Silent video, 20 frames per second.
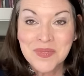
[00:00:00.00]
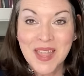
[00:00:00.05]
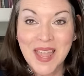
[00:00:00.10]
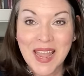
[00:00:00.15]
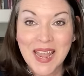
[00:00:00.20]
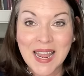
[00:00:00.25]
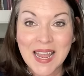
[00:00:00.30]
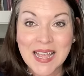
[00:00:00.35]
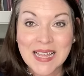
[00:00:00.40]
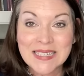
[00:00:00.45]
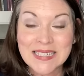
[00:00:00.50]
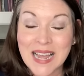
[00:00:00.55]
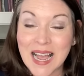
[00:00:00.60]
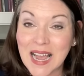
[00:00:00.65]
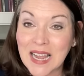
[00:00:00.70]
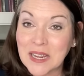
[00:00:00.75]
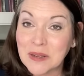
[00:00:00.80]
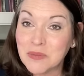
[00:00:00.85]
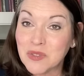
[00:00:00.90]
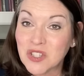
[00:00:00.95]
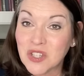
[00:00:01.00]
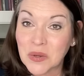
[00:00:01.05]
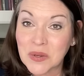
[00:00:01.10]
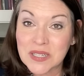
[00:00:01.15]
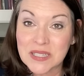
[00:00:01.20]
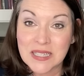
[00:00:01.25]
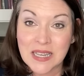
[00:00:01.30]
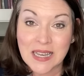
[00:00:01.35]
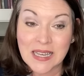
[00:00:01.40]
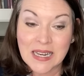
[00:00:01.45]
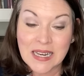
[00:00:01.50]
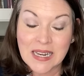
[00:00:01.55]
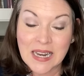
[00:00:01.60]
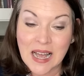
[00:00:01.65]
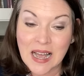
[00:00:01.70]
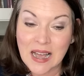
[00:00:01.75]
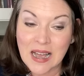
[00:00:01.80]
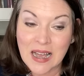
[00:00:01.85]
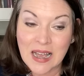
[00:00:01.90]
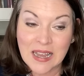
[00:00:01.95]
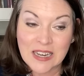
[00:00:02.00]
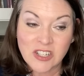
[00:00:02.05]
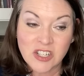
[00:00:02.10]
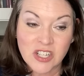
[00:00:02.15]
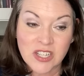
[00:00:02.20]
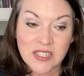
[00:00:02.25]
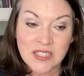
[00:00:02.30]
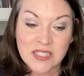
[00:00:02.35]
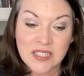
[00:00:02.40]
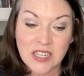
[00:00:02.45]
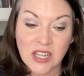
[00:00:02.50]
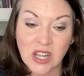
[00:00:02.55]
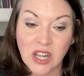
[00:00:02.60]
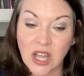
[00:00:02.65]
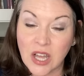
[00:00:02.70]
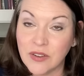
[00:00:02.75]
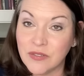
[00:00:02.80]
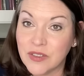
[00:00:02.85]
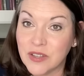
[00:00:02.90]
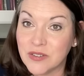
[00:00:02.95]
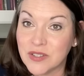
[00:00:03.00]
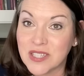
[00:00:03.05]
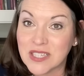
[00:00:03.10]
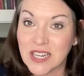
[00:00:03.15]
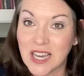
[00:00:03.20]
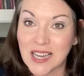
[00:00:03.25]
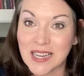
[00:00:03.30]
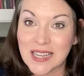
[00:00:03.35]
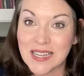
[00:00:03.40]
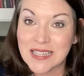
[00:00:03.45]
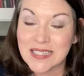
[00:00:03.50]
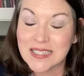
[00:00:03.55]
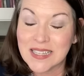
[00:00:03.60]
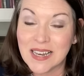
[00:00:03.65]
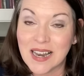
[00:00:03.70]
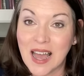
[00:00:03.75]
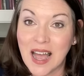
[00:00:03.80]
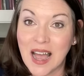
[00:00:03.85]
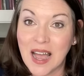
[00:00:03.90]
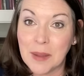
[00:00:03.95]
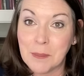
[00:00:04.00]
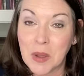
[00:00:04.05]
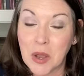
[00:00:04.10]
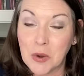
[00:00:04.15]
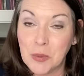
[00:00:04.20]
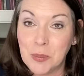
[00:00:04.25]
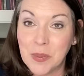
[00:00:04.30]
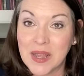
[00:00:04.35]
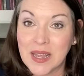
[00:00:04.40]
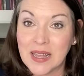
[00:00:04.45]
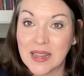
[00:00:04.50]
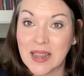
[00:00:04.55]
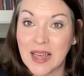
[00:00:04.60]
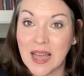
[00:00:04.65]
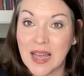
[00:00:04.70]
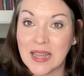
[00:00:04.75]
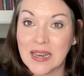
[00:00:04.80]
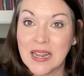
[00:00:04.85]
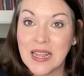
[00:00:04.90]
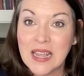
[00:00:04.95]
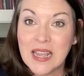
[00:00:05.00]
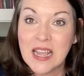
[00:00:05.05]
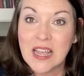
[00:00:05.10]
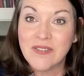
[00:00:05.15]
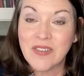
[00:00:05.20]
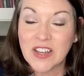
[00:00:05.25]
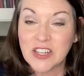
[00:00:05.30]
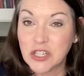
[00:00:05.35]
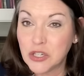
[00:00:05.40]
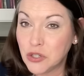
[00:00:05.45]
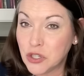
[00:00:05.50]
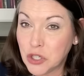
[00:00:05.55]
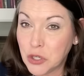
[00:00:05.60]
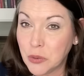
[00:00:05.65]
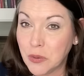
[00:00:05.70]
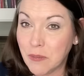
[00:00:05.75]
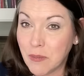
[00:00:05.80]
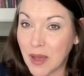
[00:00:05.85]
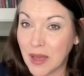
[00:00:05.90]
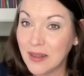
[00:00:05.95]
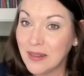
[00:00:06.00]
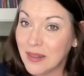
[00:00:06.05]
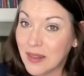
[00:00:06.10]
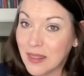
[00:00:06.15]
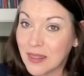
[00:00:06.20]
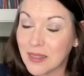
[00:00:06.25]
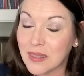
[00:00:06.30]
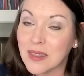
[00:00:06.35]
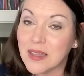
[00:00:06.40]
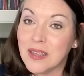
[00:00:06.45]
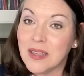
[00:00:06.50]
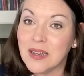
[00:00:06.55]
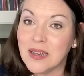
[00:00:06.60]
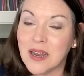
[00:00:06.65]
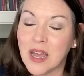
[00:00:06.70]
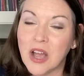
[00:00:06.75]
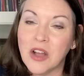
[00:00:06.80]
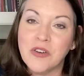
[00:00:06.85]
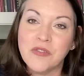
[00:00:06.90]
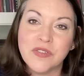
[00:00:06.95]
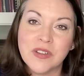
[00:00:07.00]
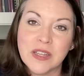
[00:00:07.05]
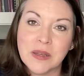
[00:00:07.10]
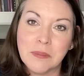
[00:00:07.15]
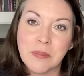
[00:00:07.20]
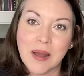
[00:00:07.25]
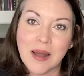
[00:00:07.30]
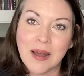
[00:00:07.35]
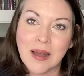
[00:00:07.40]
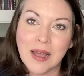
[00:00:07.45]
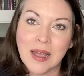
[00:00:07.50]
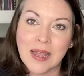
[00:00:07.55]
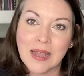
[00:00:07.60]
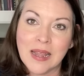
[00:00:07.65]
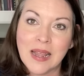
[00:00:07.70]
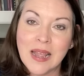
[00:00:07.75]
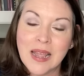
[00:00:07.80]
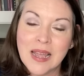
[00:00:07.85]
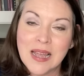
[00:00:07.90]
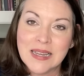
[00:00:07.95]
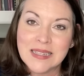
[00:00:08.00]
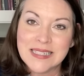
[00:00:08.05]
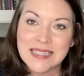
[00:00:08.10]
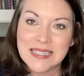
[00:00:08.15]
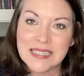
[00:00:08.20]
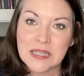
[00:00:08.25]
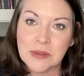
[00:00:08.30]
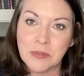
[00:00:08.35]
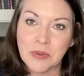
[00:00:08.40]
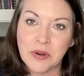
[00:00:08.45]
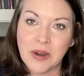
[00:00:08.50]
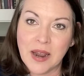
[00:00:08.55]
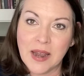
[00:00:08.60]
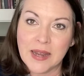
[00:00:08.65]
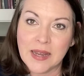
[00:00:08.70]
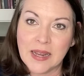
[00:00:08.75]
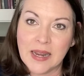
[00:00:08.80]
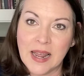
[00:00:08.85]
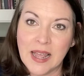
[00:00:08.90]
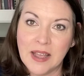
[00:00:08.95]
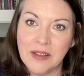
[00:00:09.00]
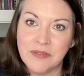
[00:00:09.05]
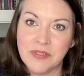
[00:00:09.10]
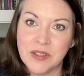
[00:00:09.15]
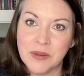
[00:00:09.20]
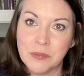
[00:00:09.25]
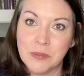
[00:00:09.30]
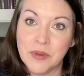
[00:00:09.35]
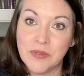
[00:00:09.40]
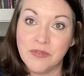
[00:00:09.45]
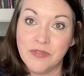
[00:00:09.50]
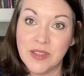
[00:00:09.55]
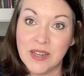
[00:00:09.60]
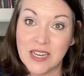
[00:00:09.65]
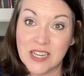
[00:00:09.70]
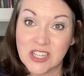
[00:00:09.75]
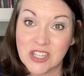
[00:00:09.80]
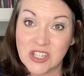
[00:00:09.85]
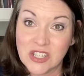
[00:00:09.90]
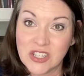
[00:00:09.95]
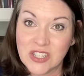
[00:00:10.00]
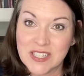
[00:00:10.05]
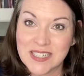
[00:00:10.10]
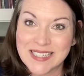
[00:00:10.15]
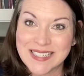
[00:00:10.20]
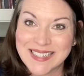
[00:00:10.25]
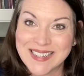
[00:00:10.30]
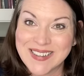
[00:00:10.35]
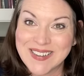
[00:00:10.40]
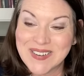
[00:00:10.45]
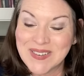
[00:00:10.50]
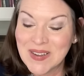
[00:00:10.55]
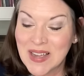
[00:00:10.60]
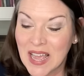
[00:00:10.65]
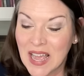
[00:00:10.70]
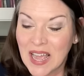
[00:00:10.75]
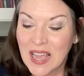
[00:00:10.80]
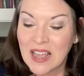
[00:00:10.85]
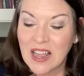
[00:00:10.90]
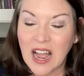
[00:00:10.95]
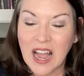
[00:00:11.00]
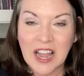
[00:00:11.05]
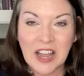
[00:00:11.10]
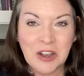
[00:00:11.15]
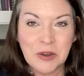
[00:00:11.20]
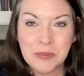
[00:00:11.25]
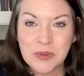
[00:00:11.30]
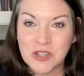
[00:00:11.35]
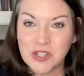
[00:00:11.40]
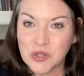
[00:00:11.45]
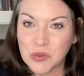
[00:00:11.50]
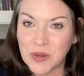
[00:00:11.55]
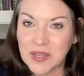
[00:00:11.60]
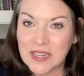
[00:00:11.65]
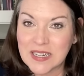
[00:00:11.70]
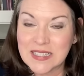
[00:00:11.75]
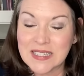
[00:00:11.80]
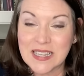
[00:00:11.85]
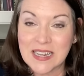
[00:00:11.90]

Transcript: And I am so excited. I just love those stockings, and I'm hoping that if I do two a month, then hopefully by December I can have them finished. So I hope you join us.